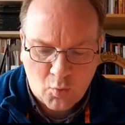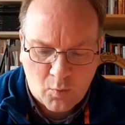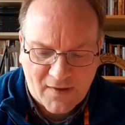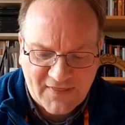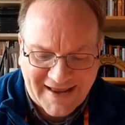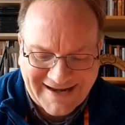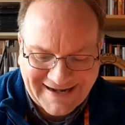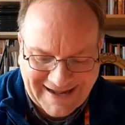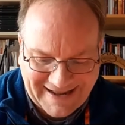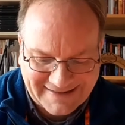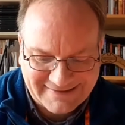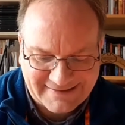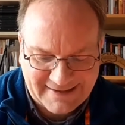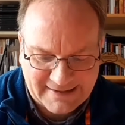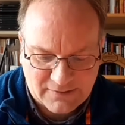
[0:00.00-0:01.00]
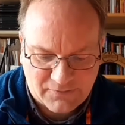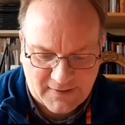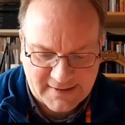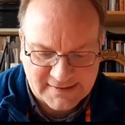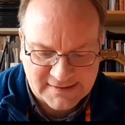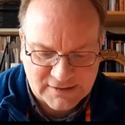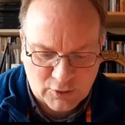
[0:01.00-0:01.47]
When they landed,
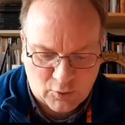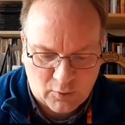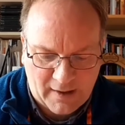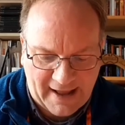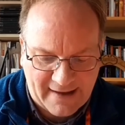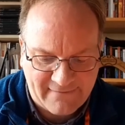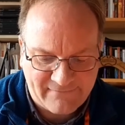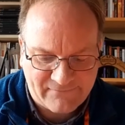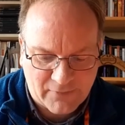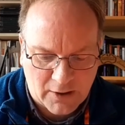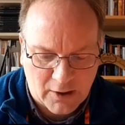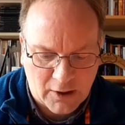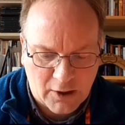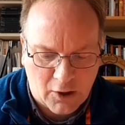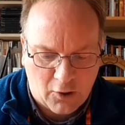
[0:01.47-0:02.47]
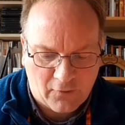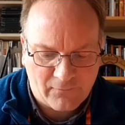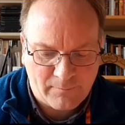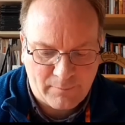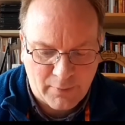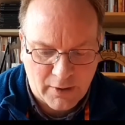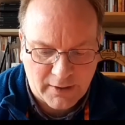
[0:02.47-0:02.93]
they saw a fire
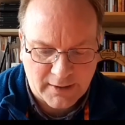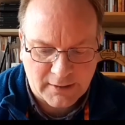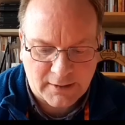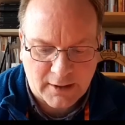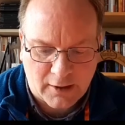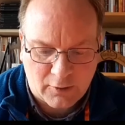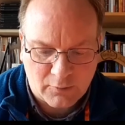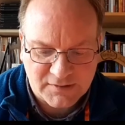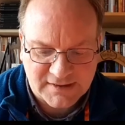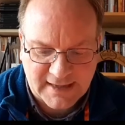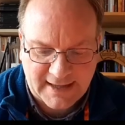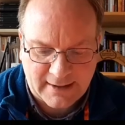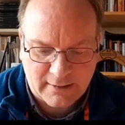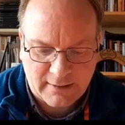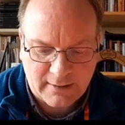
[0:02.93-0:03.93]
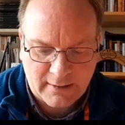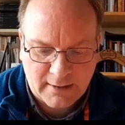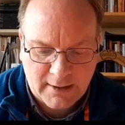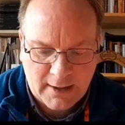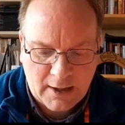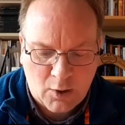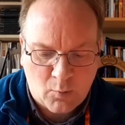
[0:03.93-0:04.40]
of burning coals there,
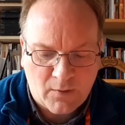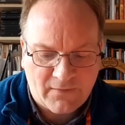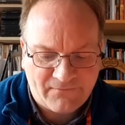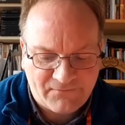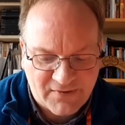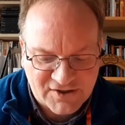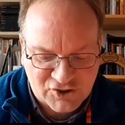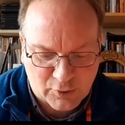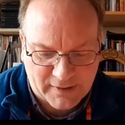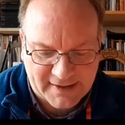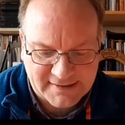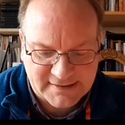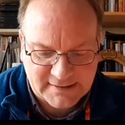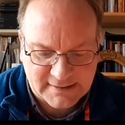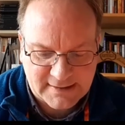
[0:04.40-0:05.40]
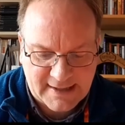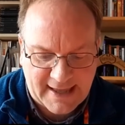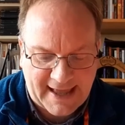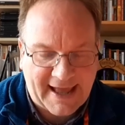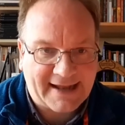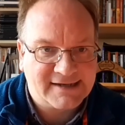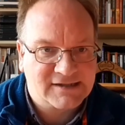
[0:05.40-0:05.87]
with fish on it
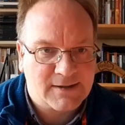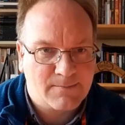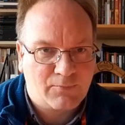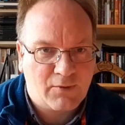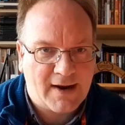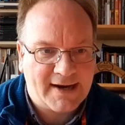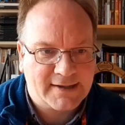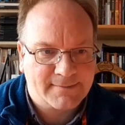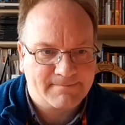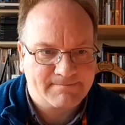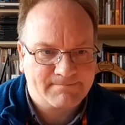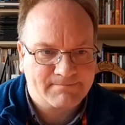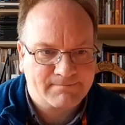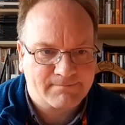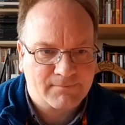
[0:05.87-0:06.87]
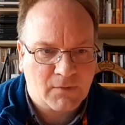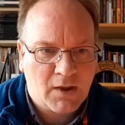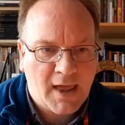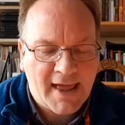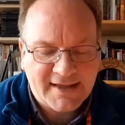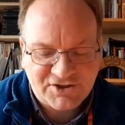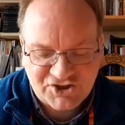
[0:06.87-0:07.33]
and some bread.
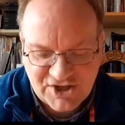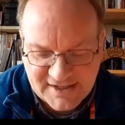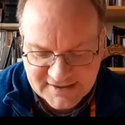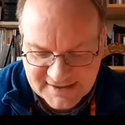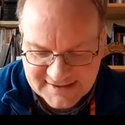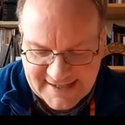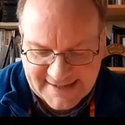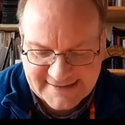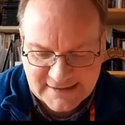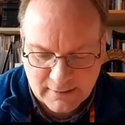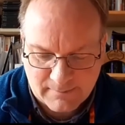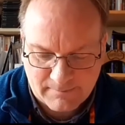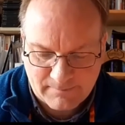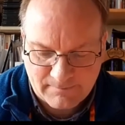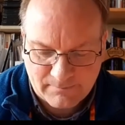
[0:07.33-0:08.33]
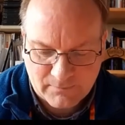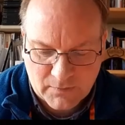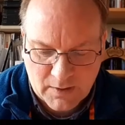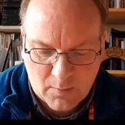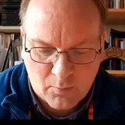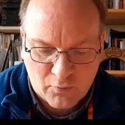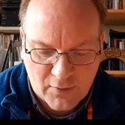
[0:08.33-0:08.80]
Jesus said to them,
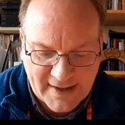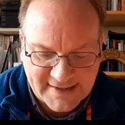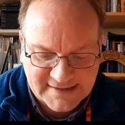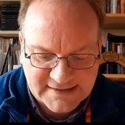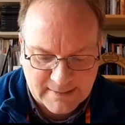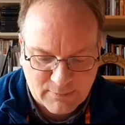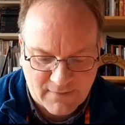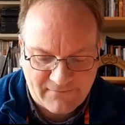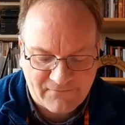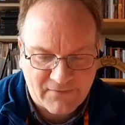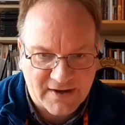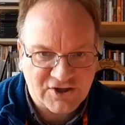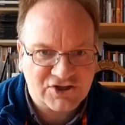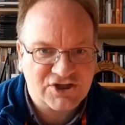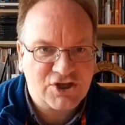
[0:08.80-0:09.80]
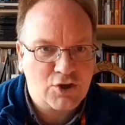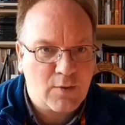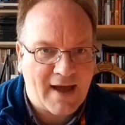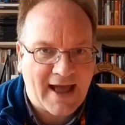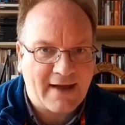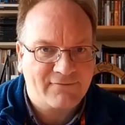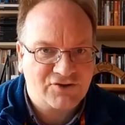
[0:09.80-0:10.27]
"Bring some of the fish you
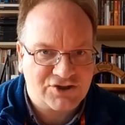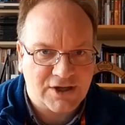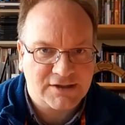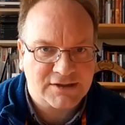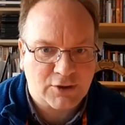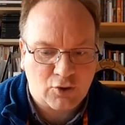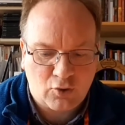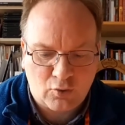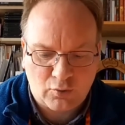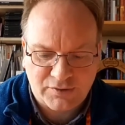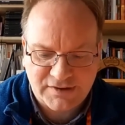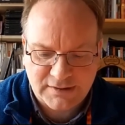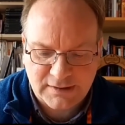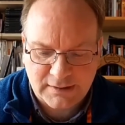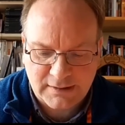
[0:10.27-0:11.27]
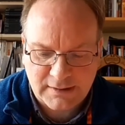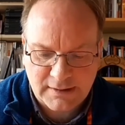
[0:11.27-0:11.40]
have just caught."